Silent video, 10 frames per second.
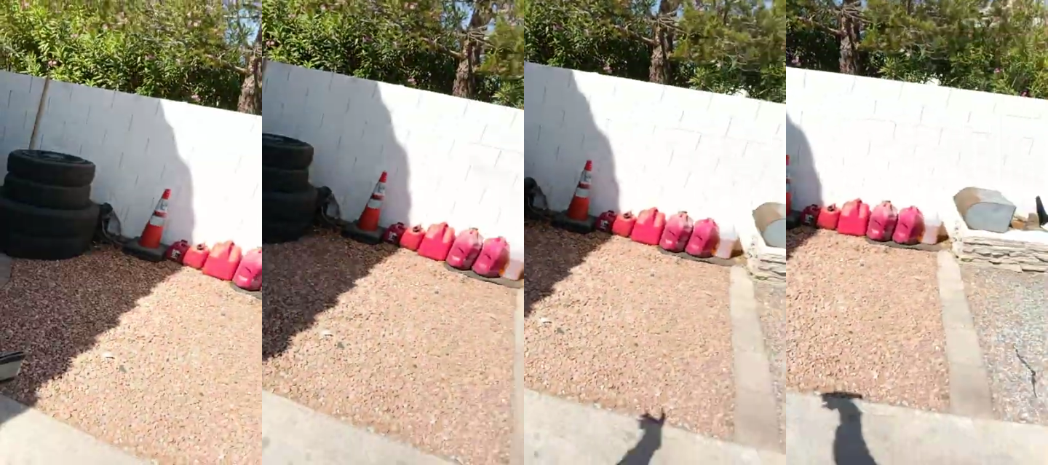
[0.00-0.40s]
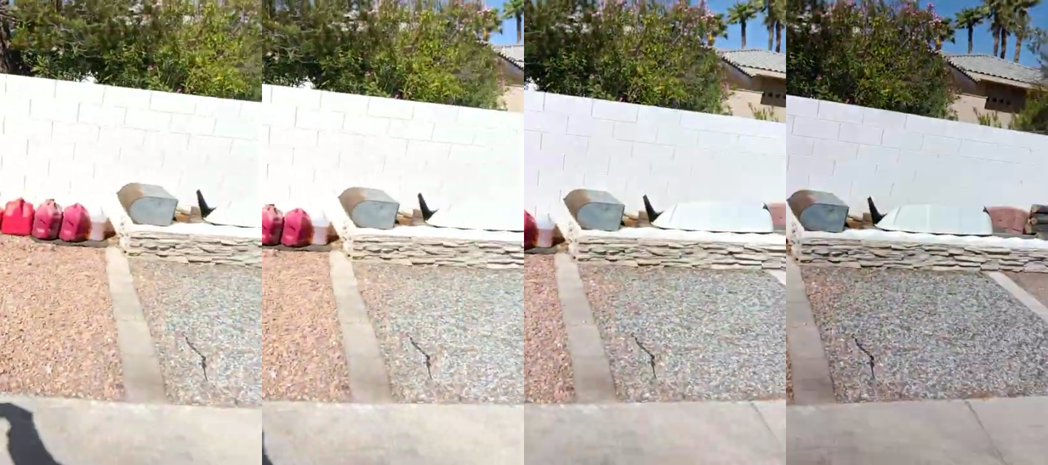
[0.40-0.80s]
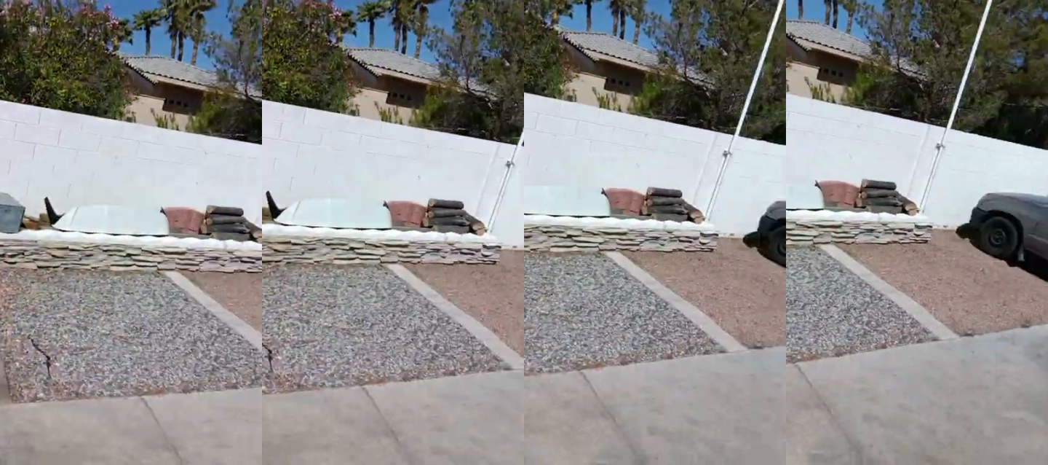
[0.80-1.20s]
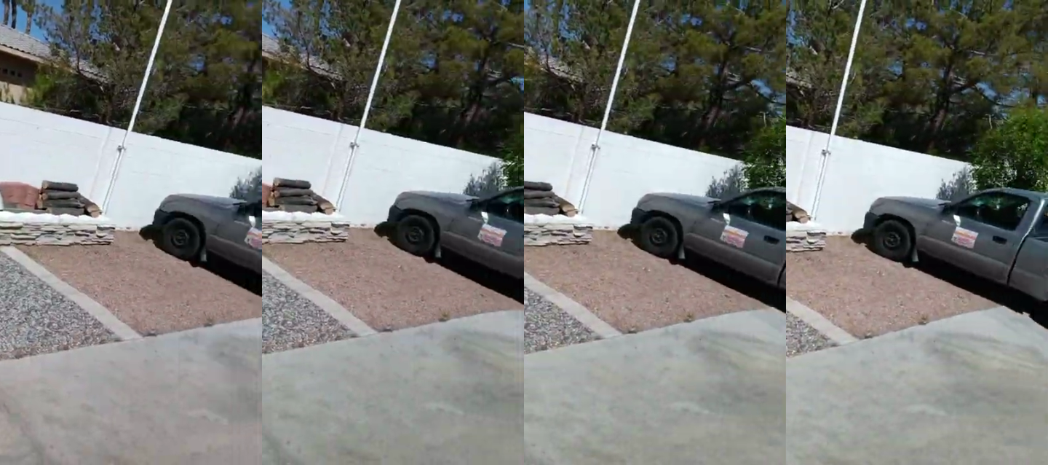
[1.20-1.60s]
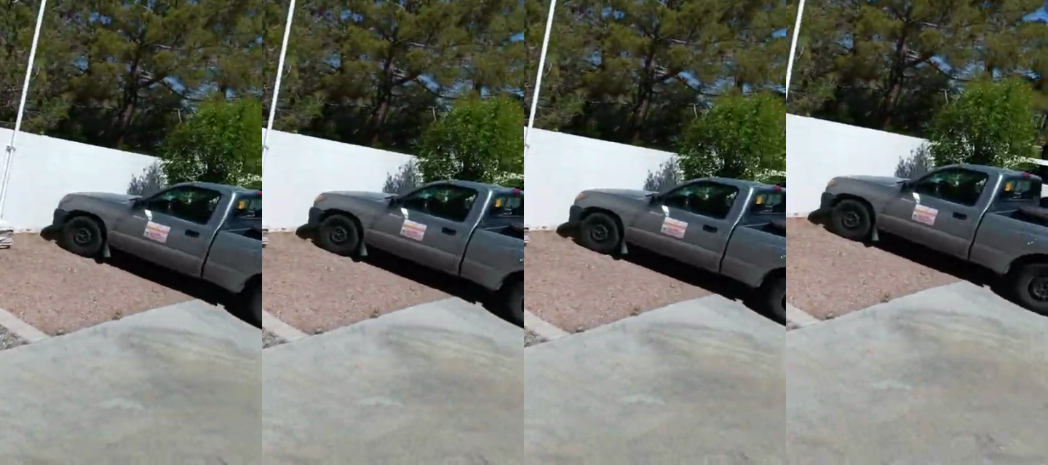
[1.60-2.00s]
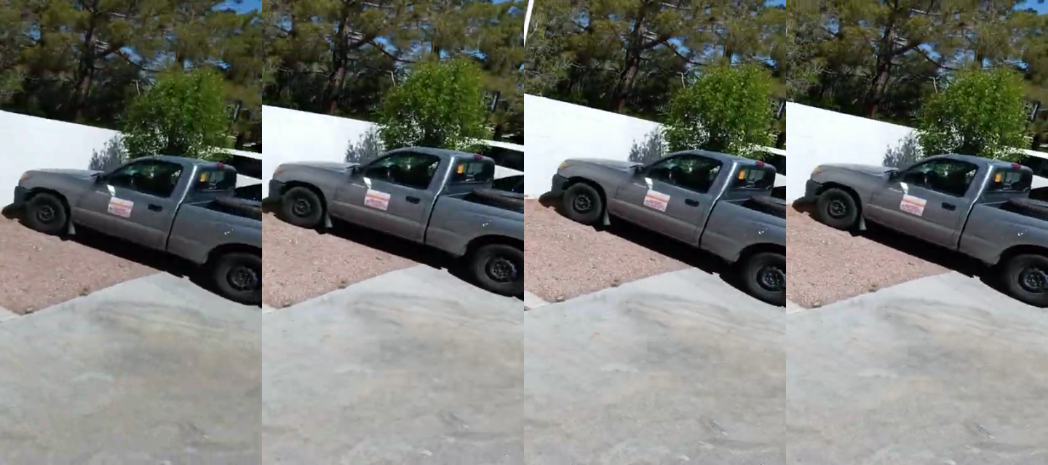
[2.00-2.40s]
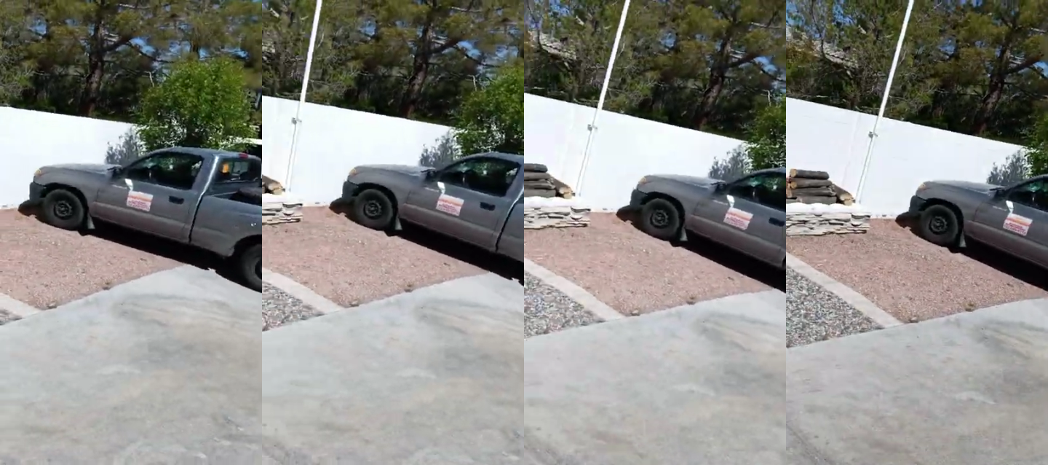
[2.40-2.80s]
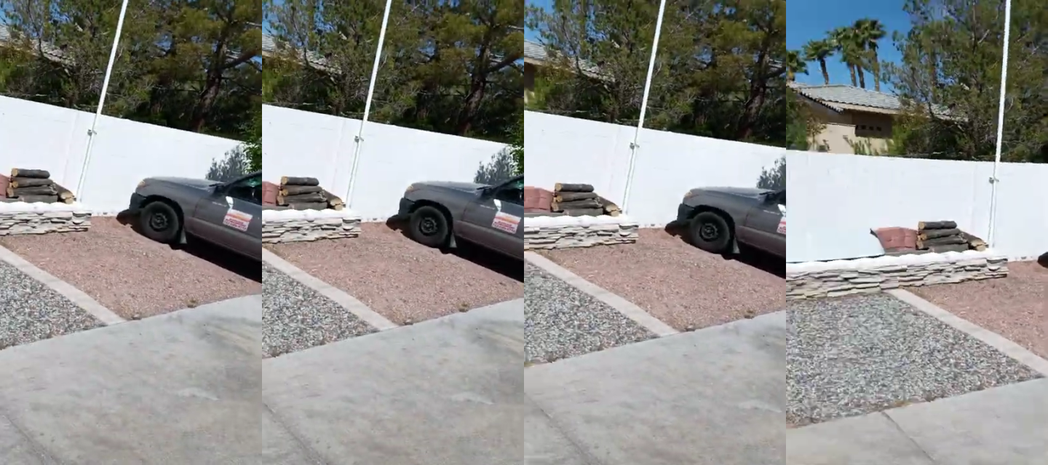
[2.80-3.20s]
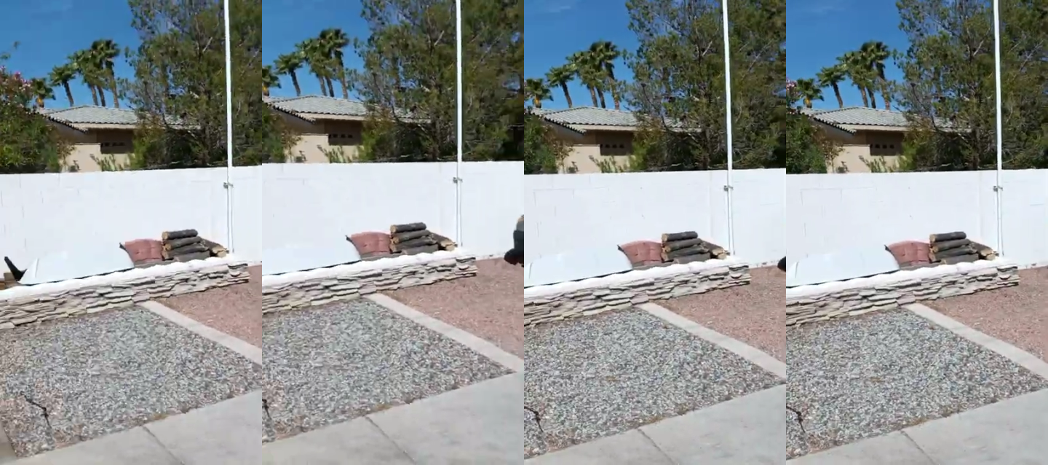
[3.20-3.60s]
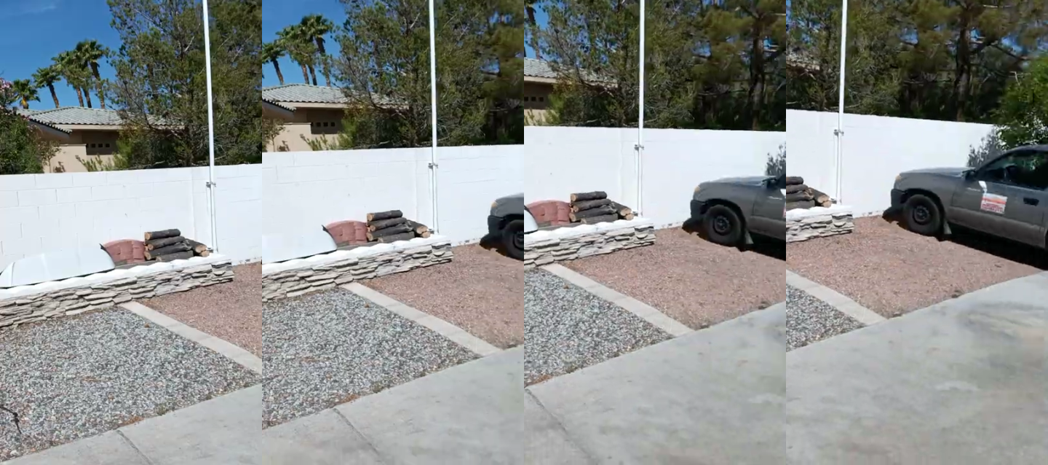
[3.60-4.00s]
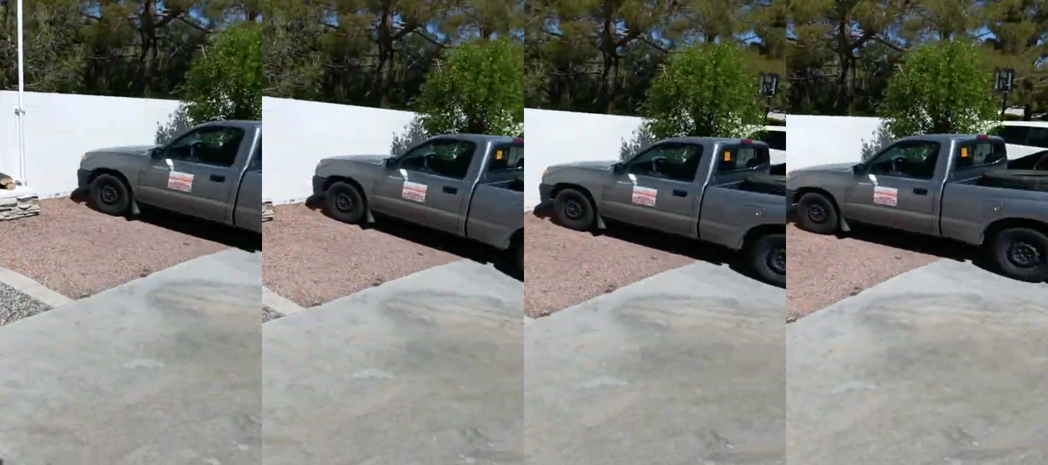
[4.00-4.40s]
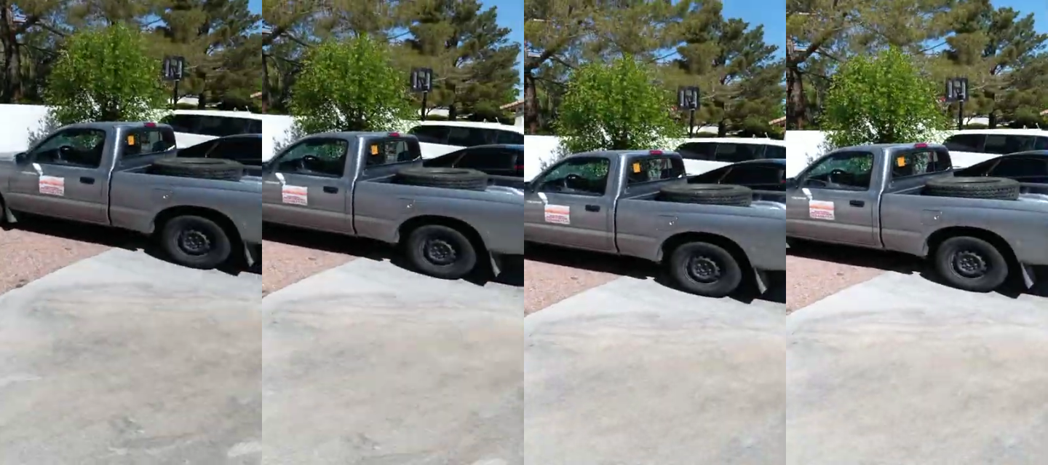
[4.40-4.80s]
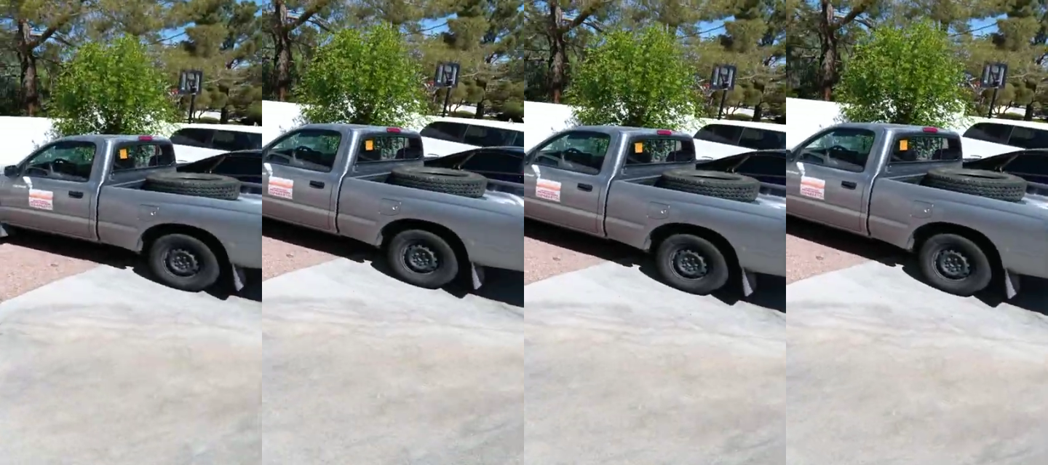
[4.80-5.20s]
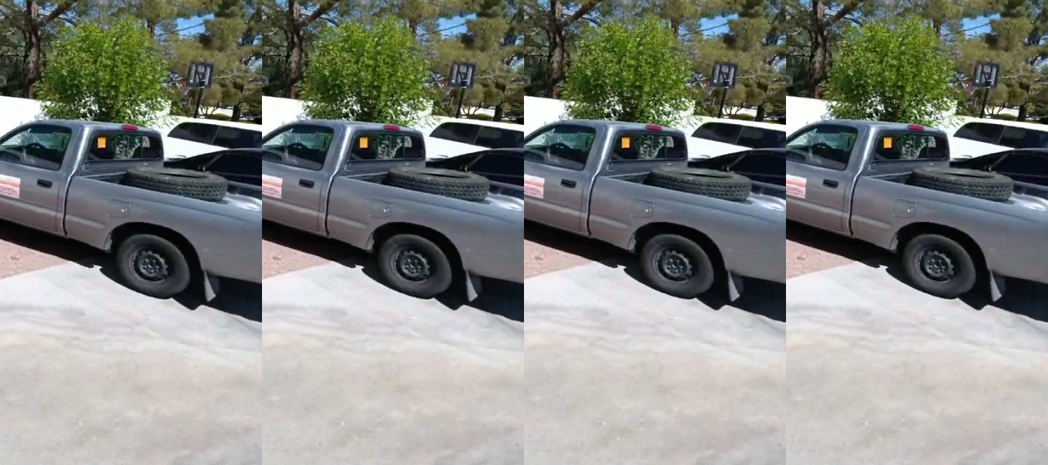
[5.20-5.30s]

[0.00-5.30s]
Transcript: [unreadable: no face in view]